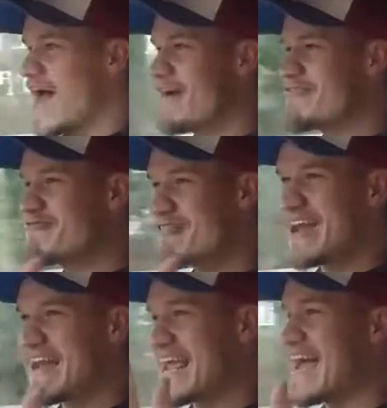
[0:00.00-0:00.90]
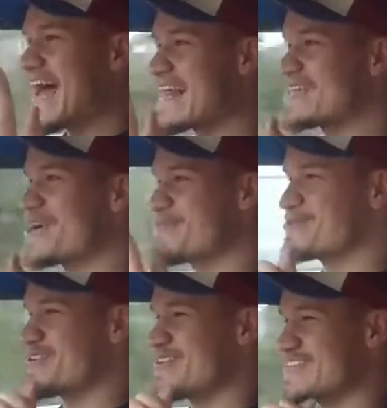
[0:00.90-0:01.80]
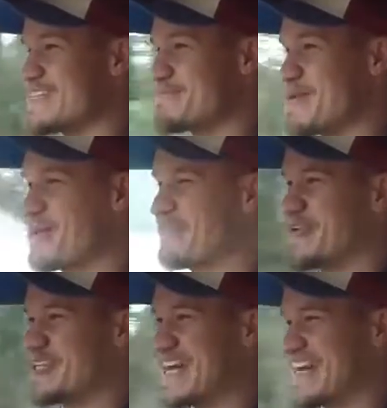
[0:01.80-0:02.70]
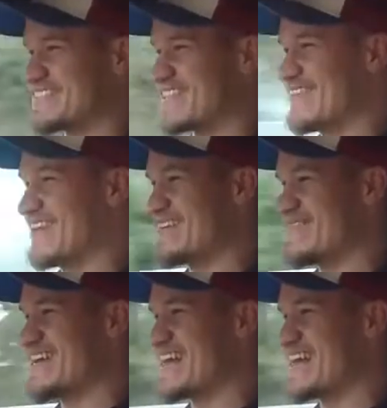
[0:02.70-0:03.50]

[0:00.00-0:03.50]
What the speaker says: haven't really had the opportunity to put my foot down, so I'm a little bit